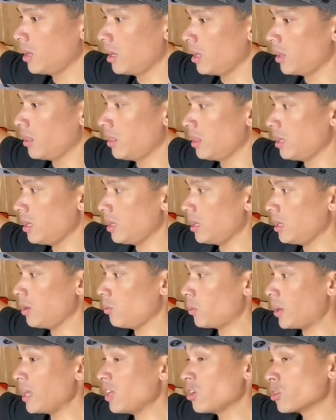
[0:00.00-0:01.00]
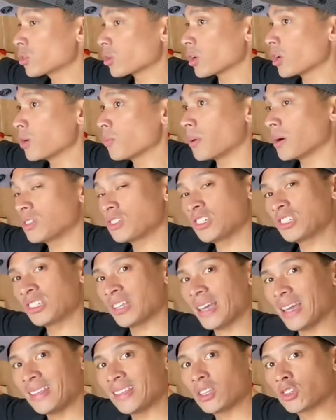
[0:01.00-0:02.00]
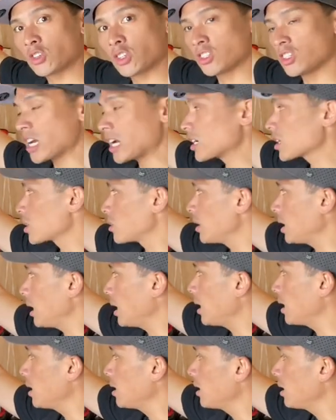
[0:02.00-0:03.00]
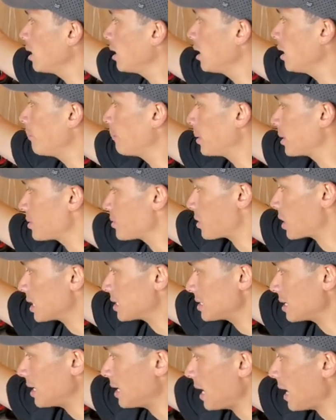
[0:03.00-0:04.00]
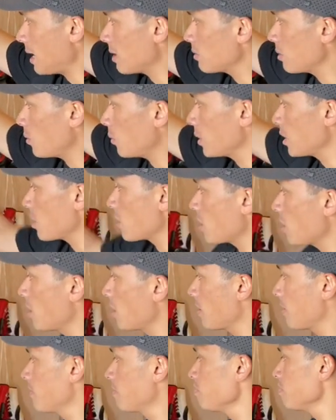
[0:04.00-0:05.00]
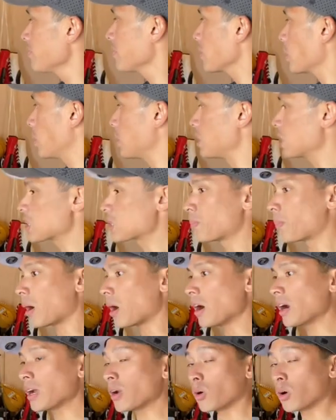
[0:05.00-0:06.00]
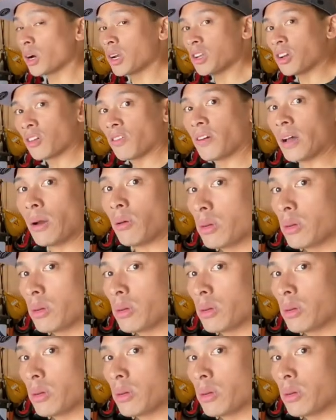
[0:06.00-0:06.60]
the way you throw your punches and the trajectory. But because again, when you're sparring or in your fight with